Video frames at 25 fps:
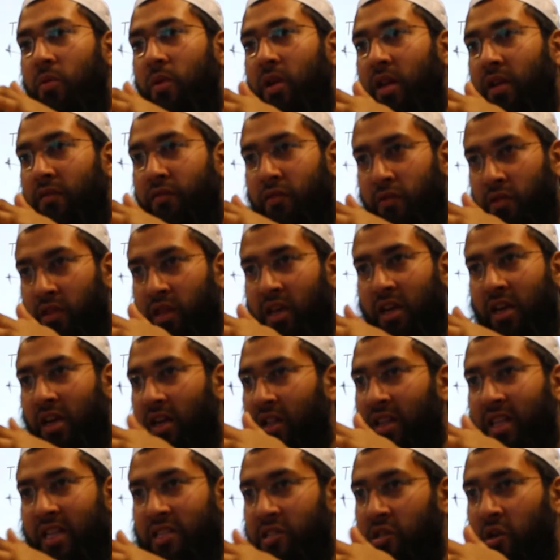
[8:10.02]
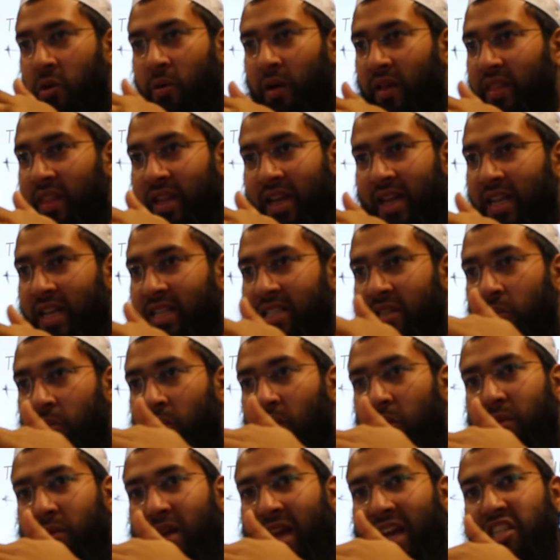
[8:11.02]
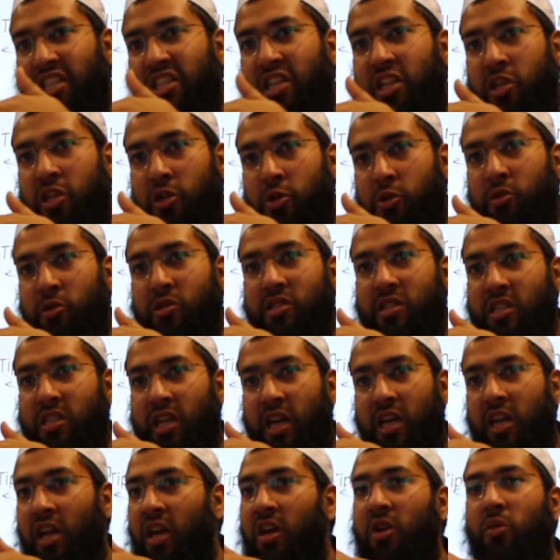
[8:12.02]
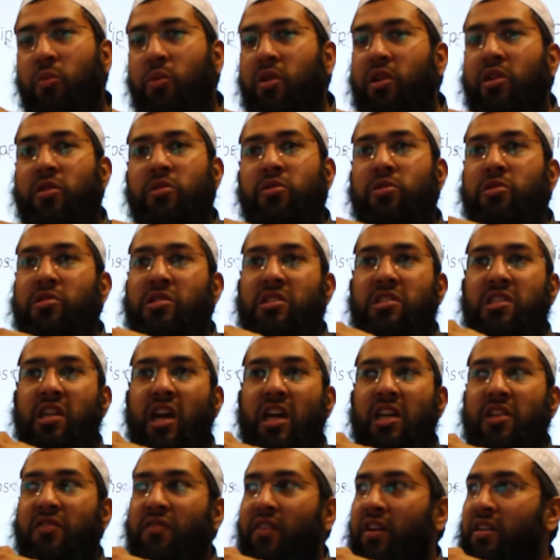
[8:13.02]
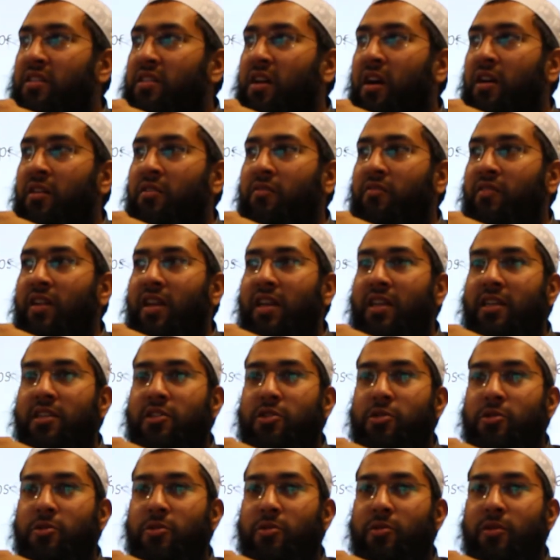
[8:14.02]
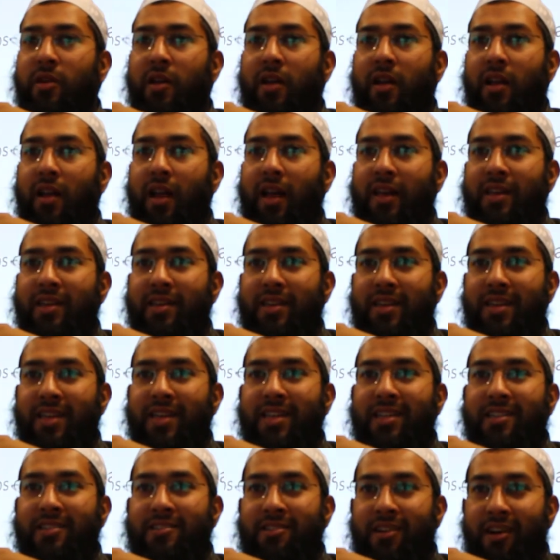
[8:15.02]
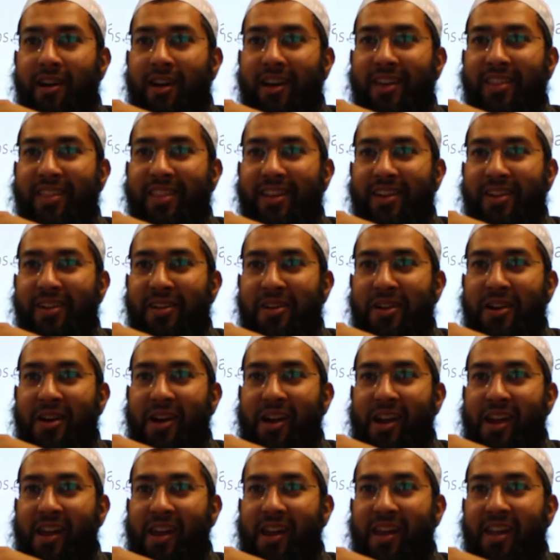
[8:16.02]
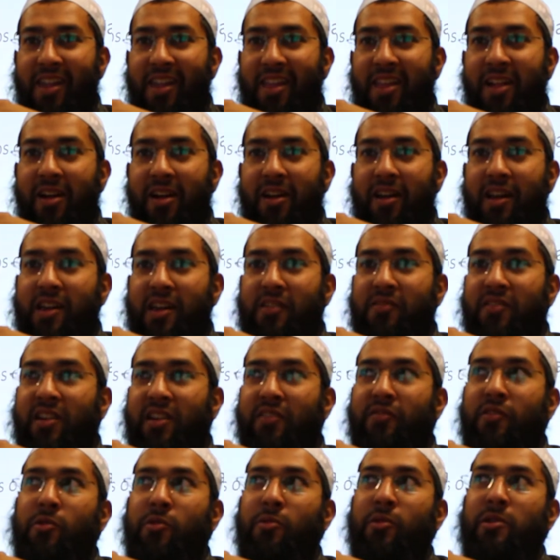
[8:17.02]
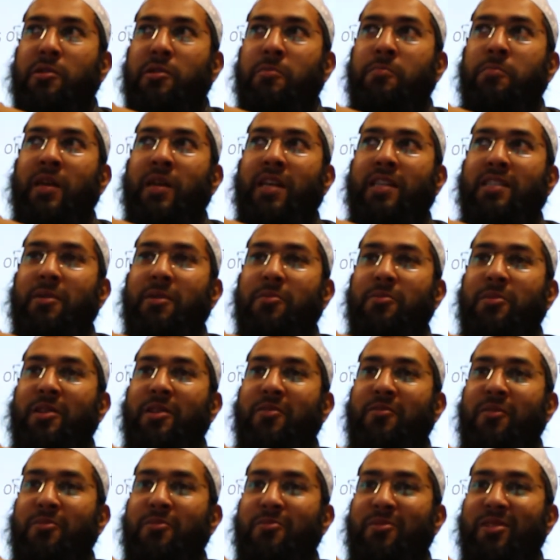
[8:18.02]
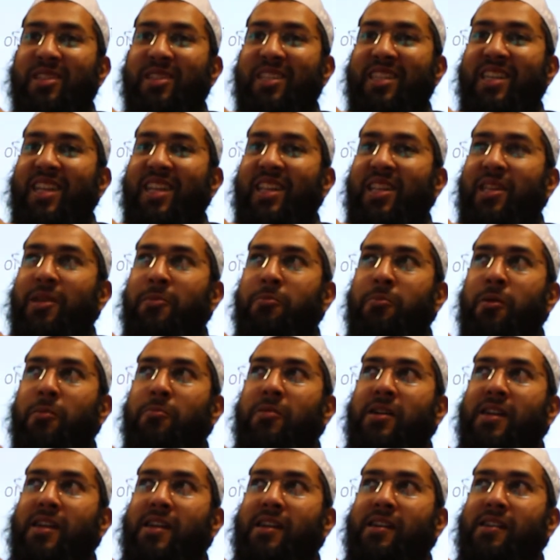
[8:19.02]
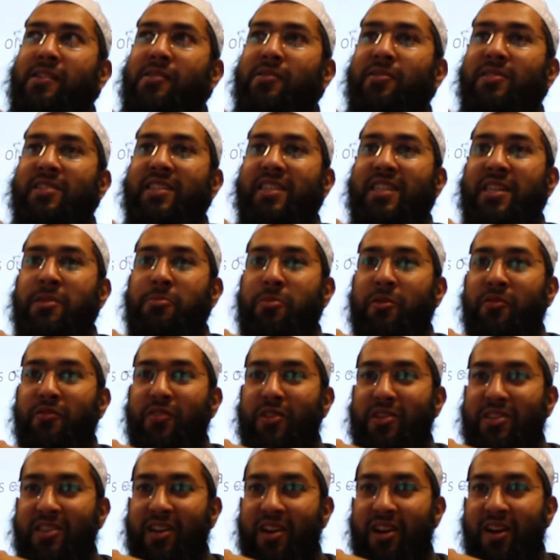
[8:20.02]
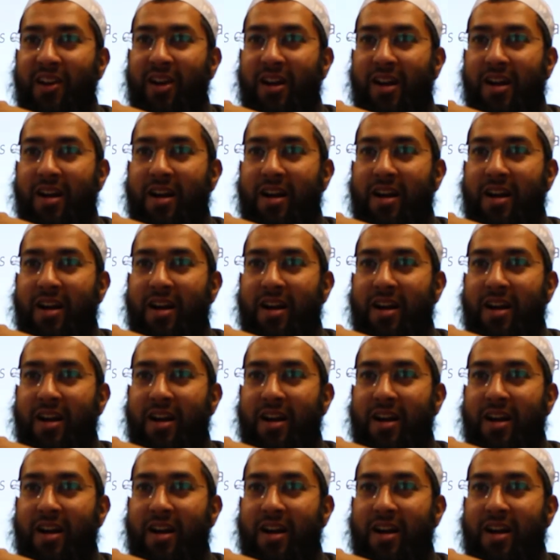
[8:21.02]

If you think, there's no other letter where we actually use the side, we don't use the side of our tongue really to like eat either, yeah? Even if you were to pick something from your teeth, you probably use the tip of your tongue,